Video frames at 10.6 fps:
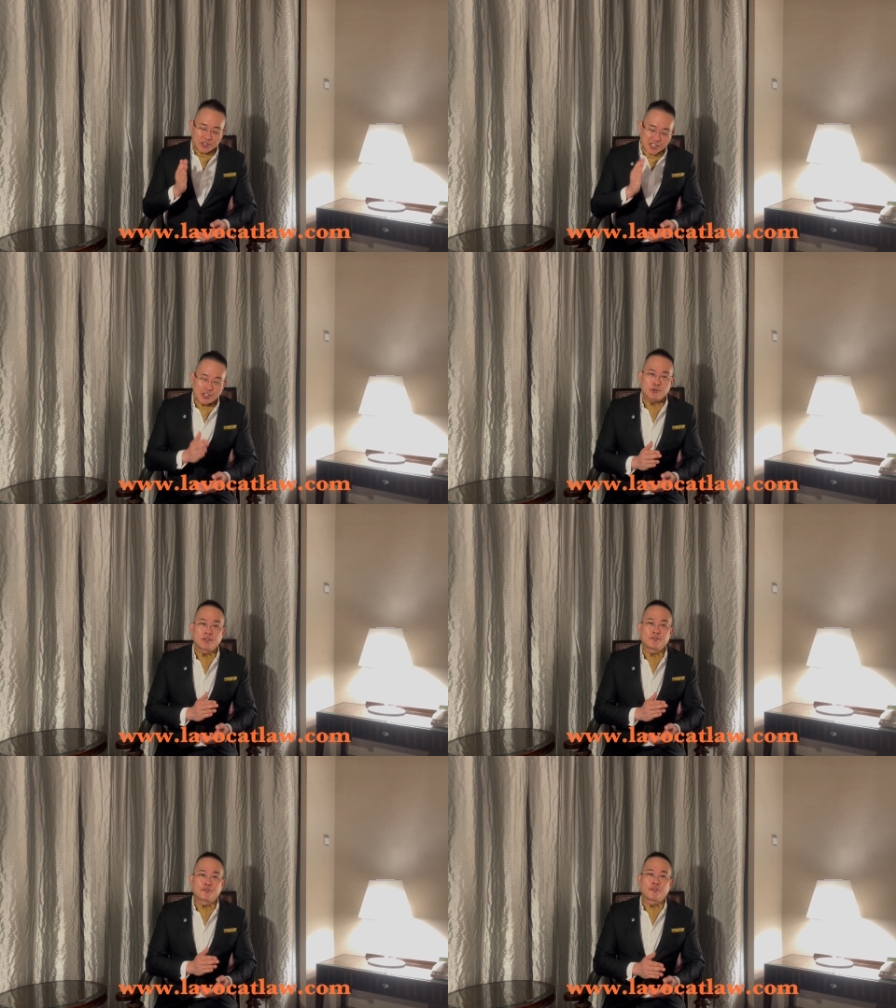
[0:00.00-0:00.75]
need to
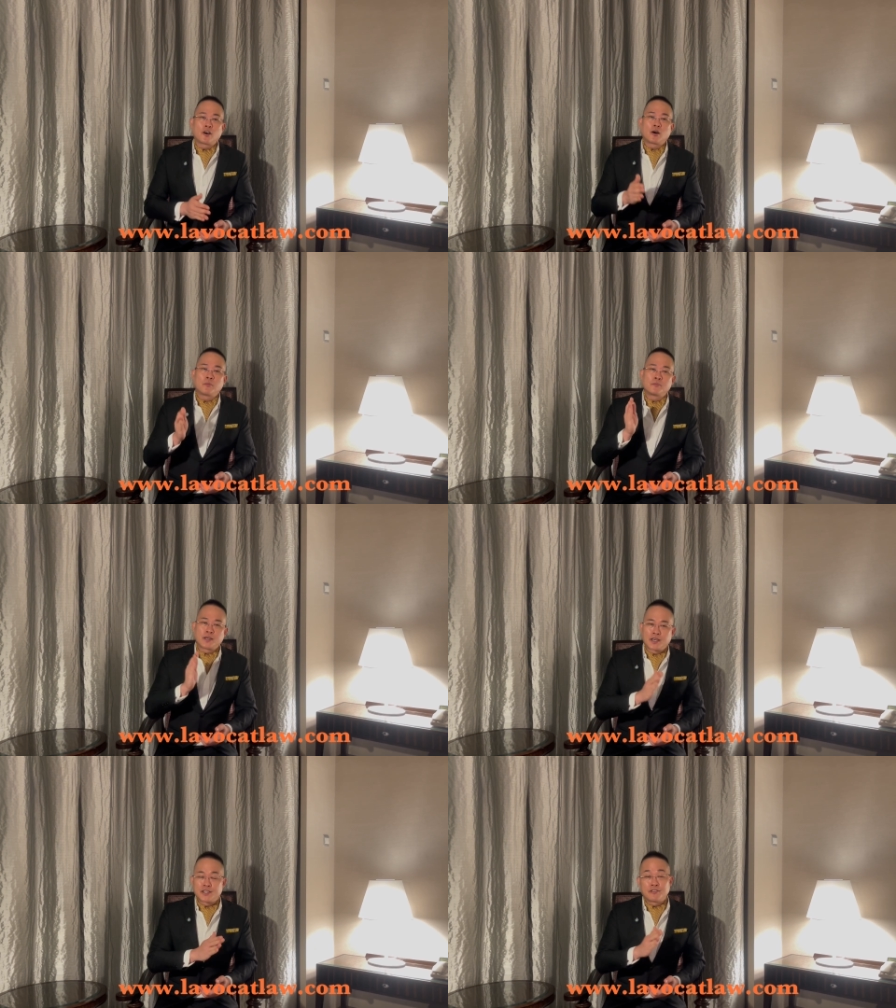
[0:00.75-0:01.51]
inform
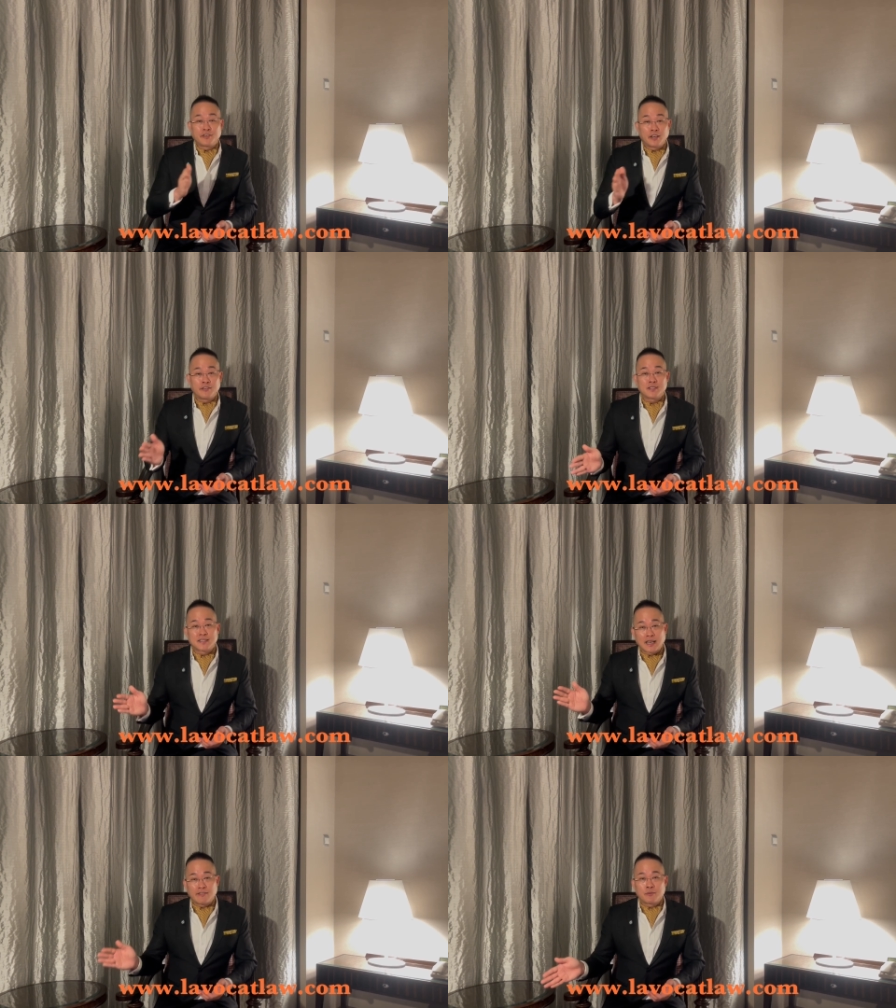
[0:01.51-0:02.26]
uh, the various
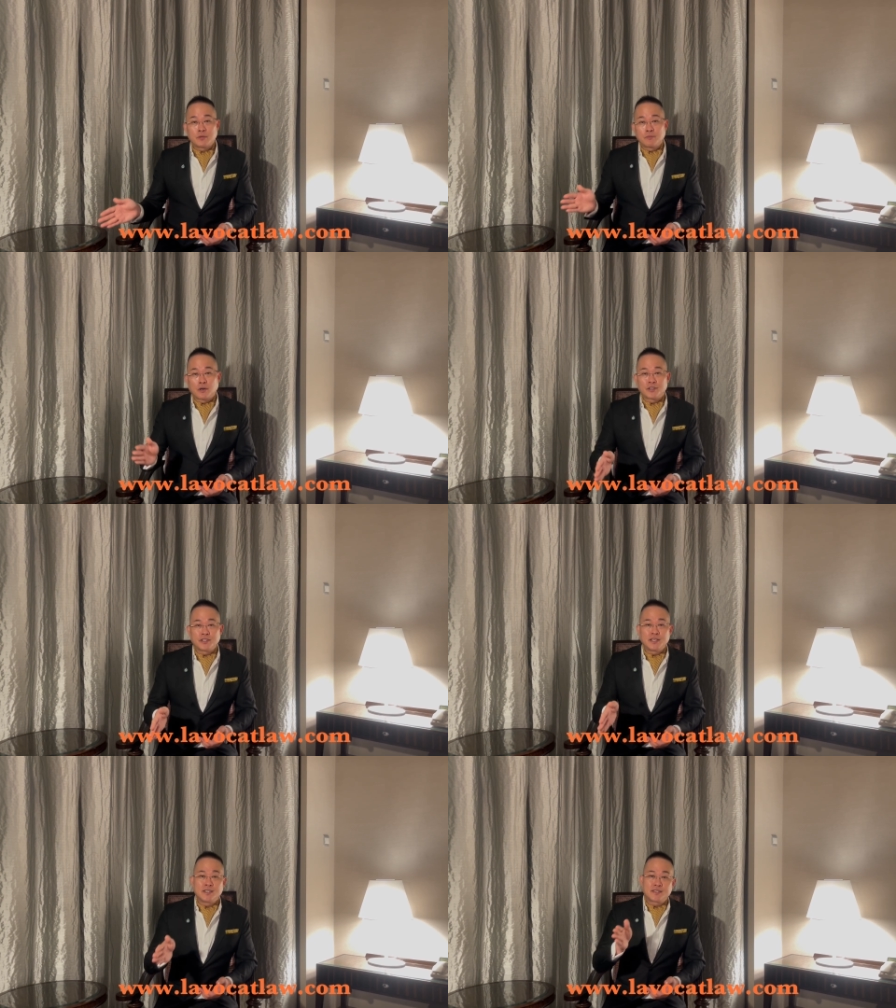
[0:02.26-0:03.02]
government
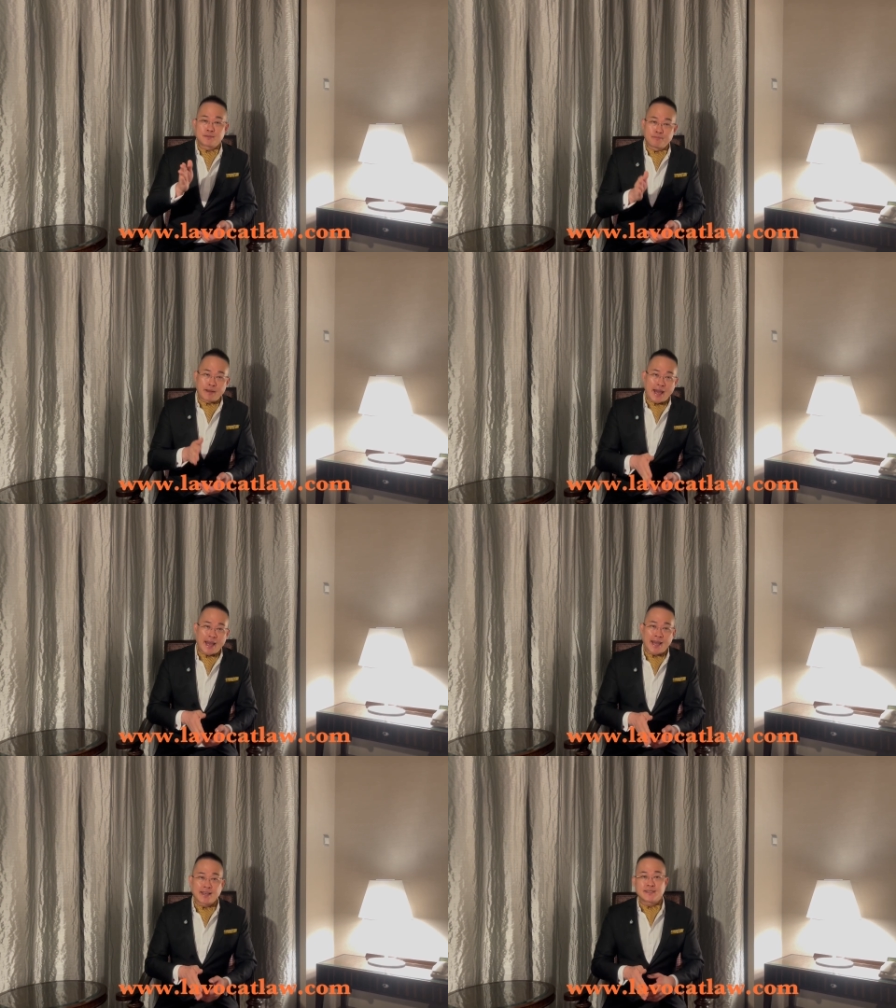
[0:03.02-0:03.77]
bodies,
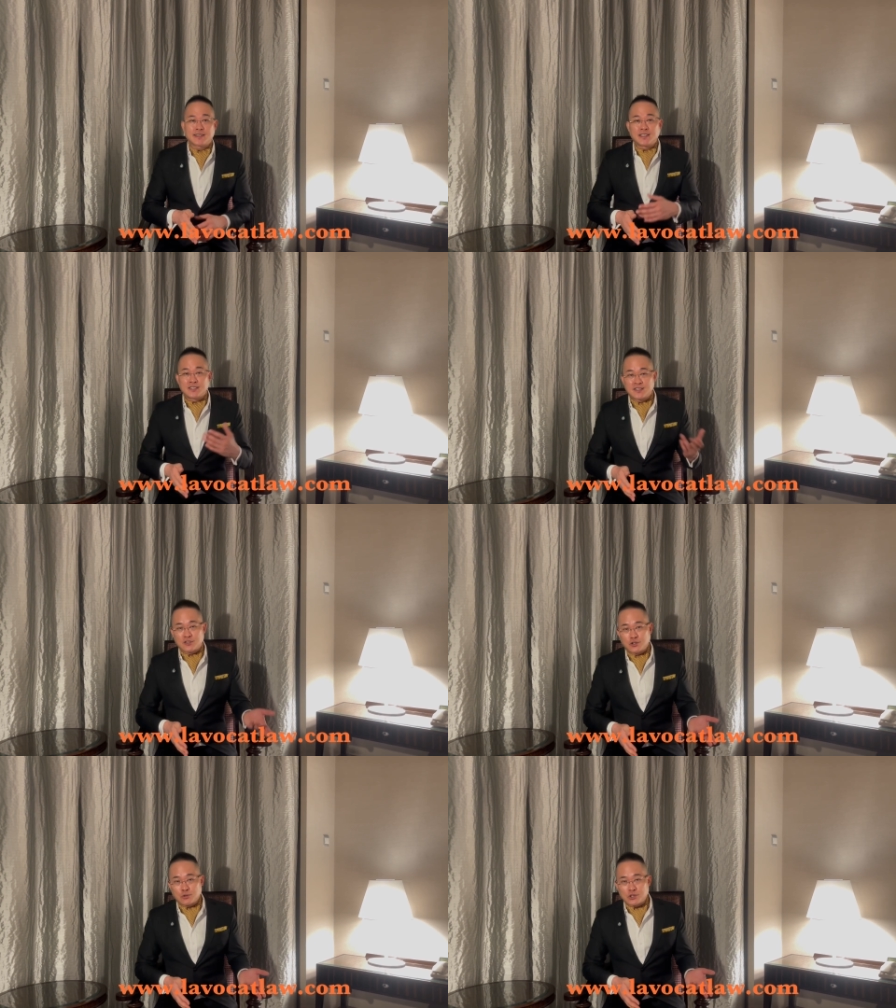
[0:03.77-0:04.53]
banks, and
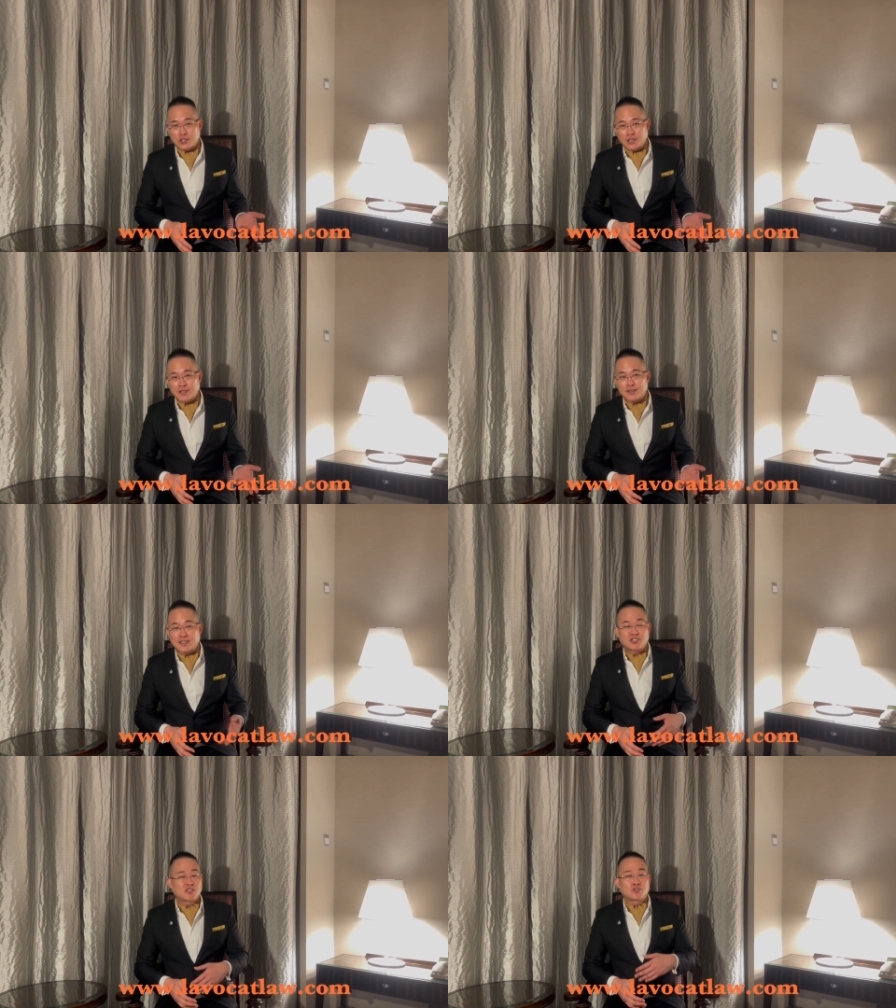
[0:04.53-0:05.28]
institutions
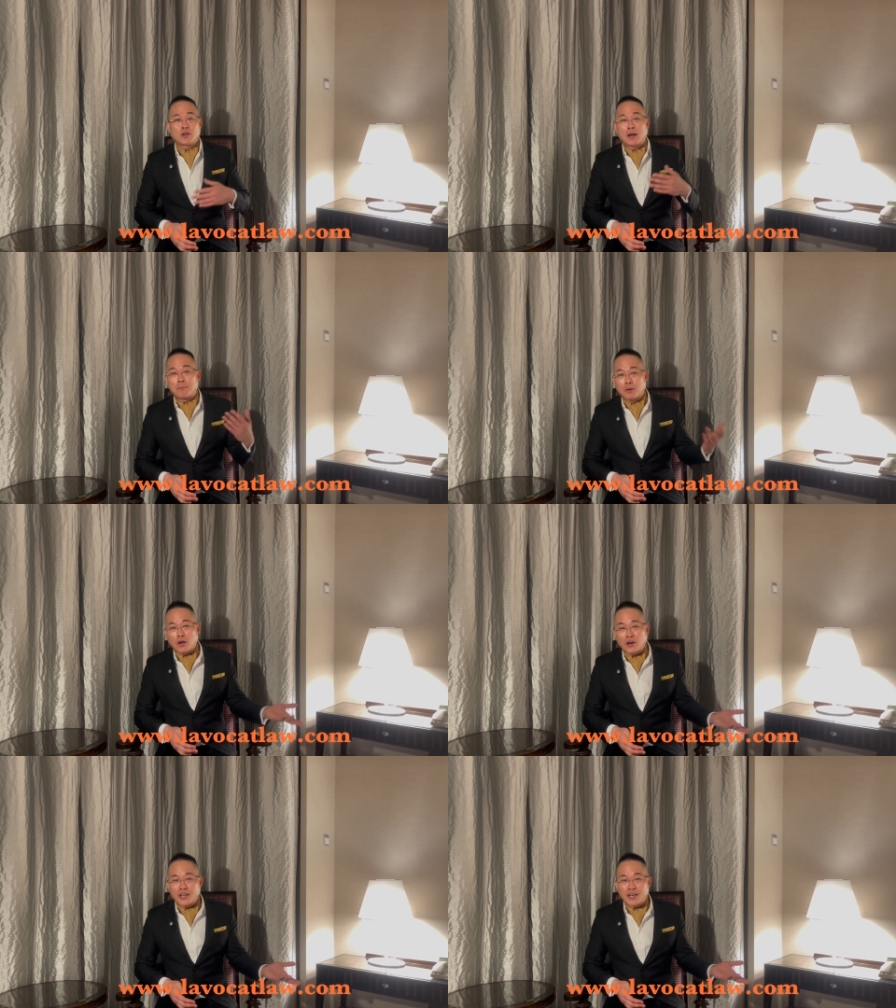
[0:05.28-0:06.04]
such as your
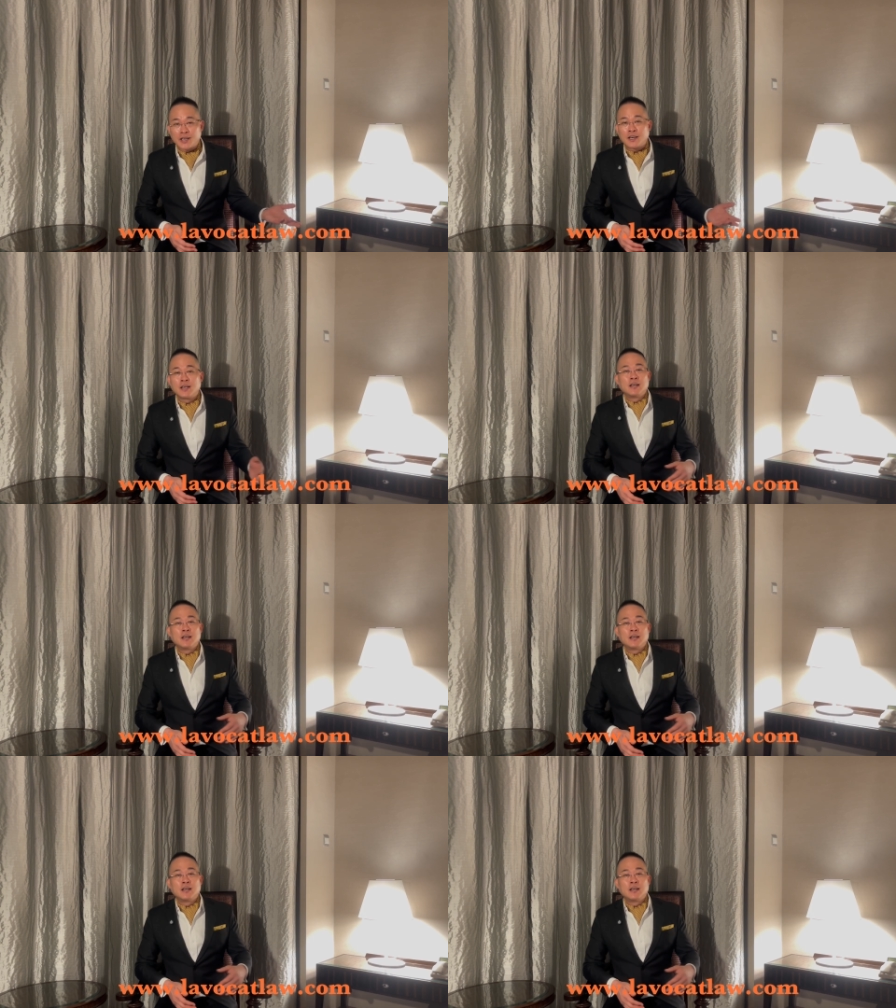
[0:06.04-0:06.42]
employer